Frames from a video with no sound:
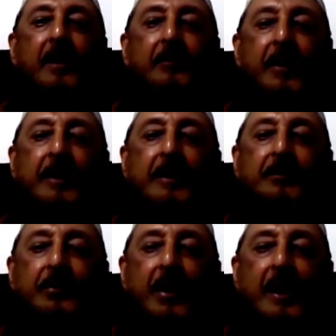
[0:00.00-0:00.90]
And when
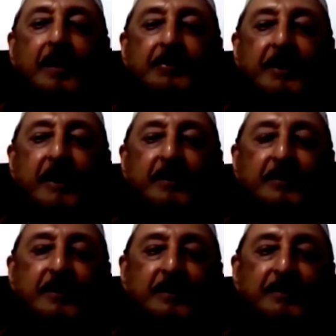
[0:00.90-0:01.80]
the tribe
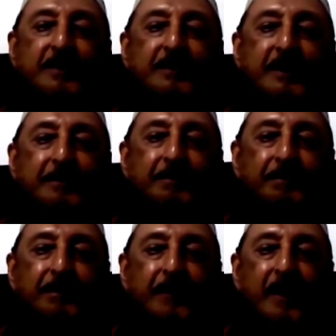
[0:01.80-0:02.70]
takes a decision,
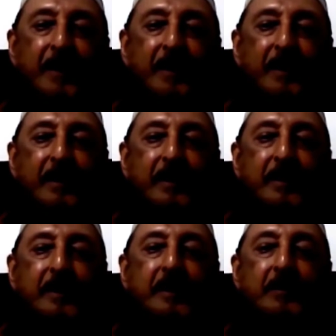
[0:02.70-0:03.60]

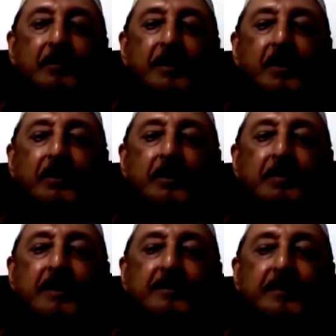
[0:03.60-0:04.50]
it will be on the
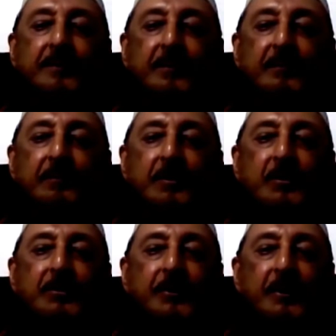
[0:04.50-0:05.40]
basis of
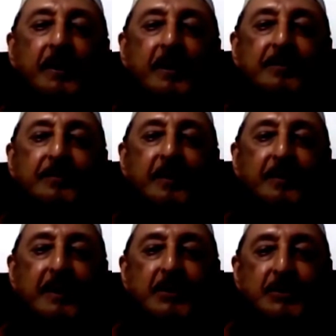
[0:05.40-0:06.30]
mutual
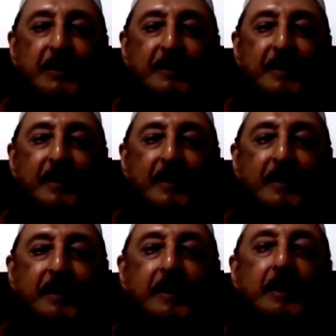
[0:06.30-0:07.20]
consultation
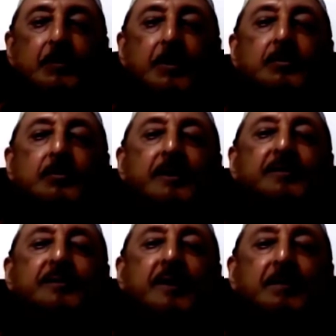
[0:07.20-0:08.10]
in which
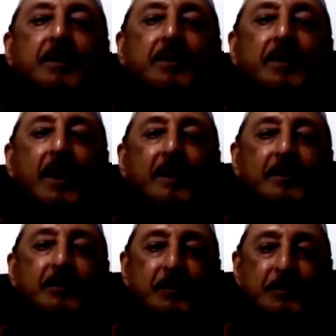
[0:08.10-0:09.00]
wisdom and
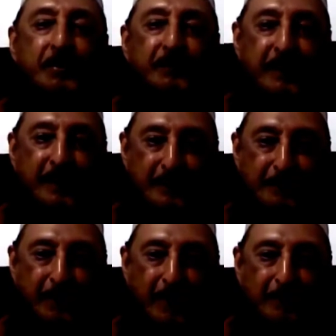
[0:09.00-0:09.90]
knowledge would prevail.